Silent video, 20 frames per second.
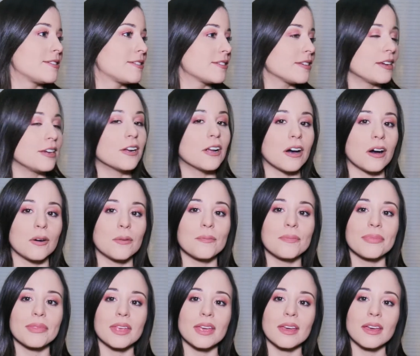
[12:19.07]
you know?
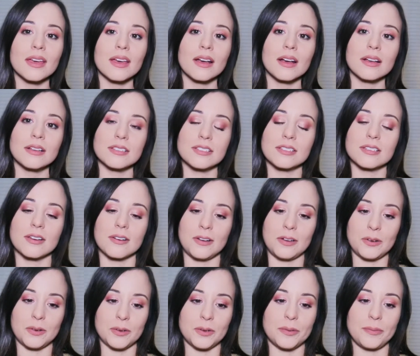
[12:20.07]

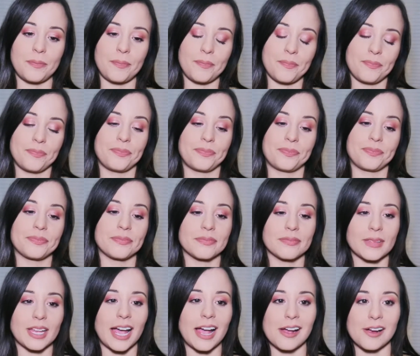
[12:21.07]
So
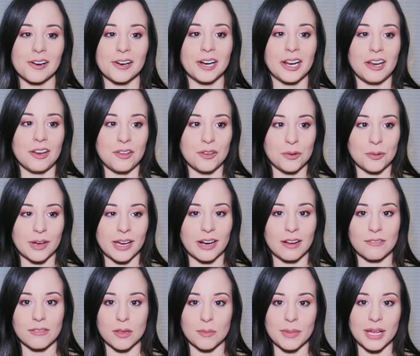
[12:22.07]
I already knew right
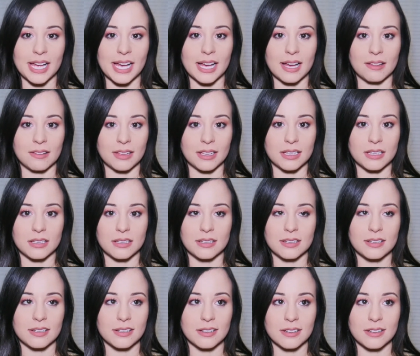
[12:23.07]
off the bat,
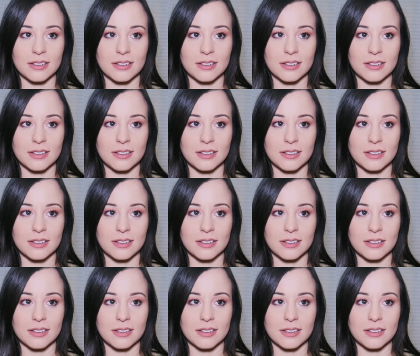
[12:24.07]
like,